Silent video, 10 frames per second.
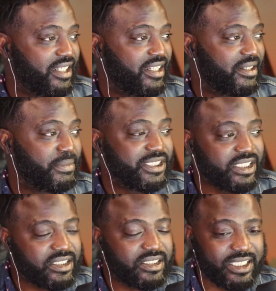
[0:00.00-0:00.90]
But
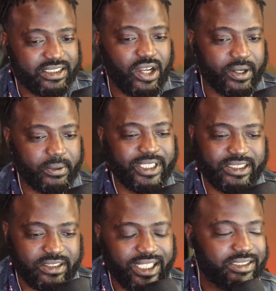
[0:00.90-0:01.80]

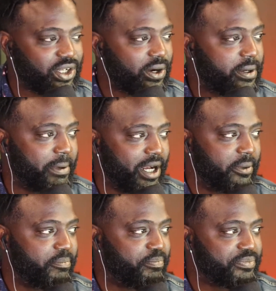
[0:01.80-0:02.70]
let's talk
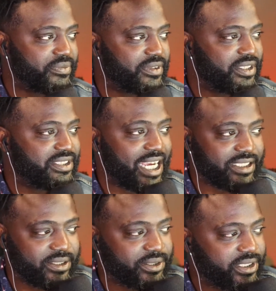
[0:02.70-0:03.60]
about
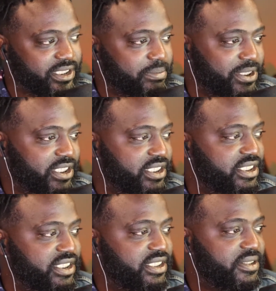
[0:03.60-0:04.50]
tactical disposition.